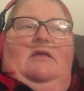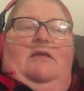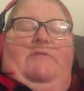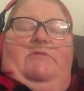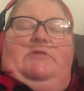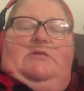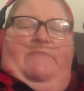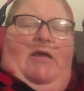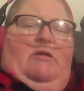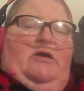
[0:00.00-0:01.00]
if he was a
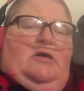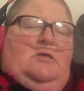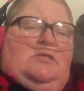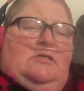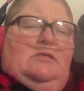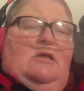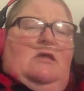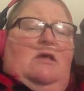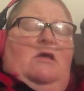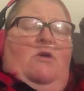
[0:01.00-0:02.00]
male nurse
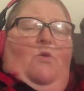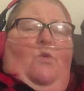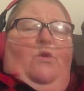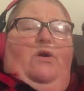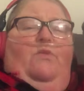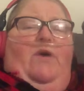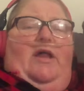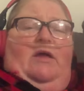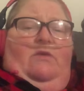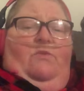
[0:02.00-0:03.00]
or
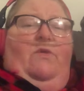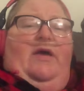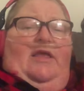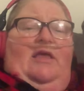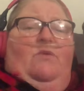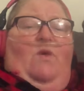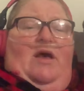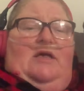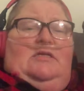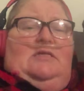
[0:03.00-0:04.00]
what he was,